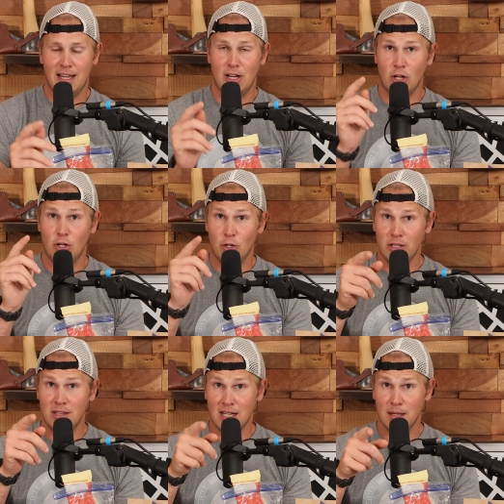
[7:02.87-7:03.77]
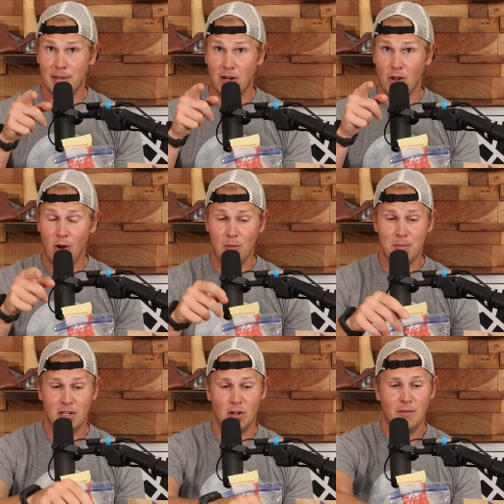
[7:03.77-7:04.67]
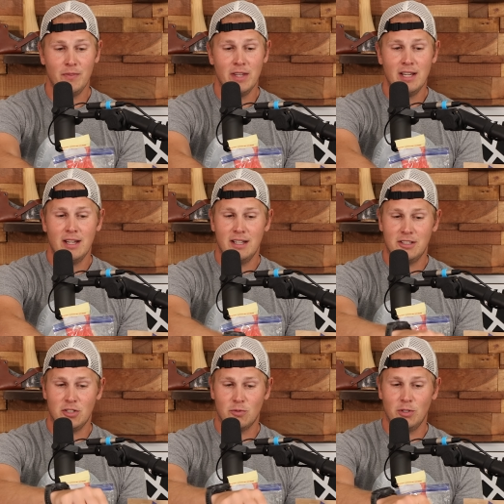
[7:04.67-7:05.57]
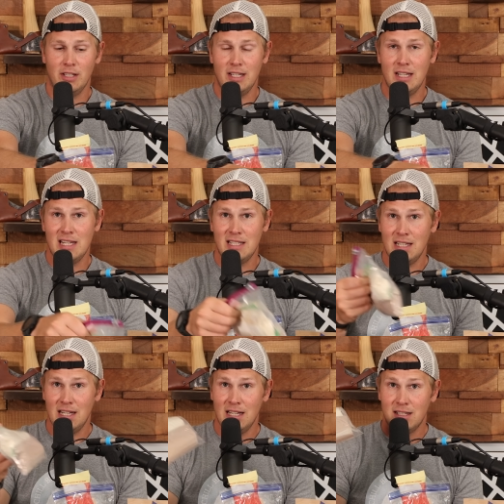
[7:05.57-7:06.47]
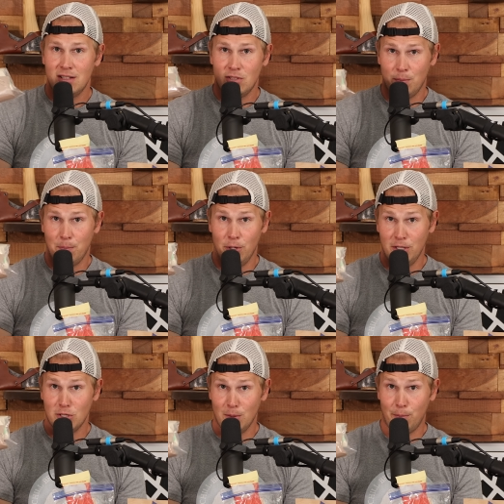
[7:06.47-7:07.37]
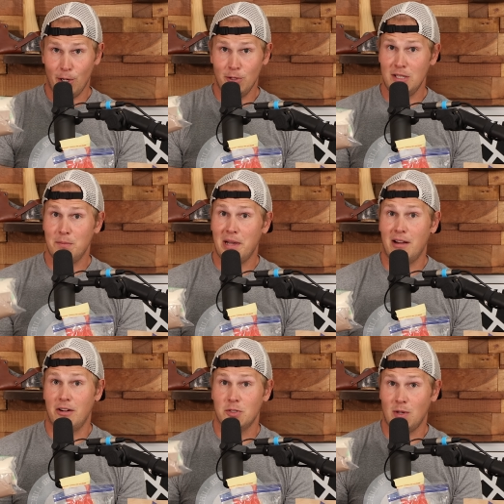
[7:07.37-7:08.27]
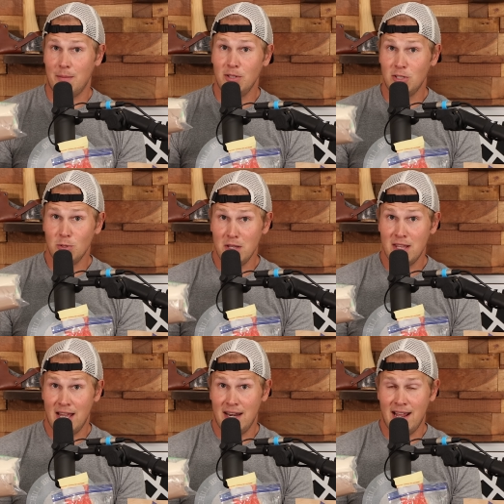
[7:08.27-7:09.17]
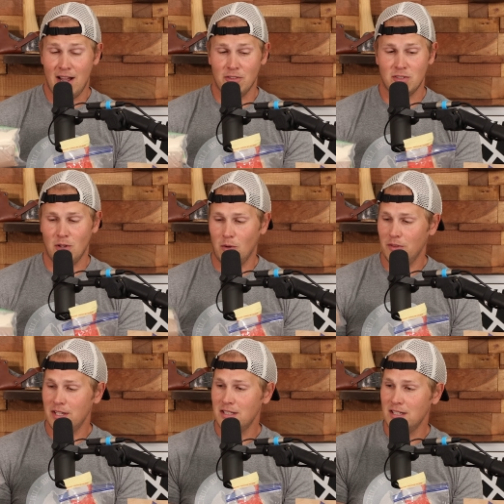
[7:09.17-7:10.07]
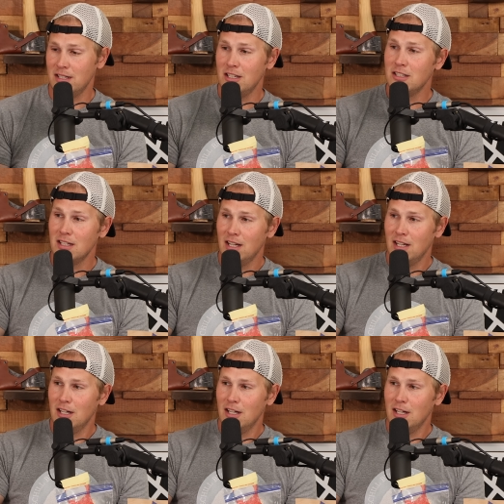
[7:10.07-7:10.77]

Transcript: And a good thing about oatmeal is it's really easy to put in some protein powder. So I've been doing that now. So this is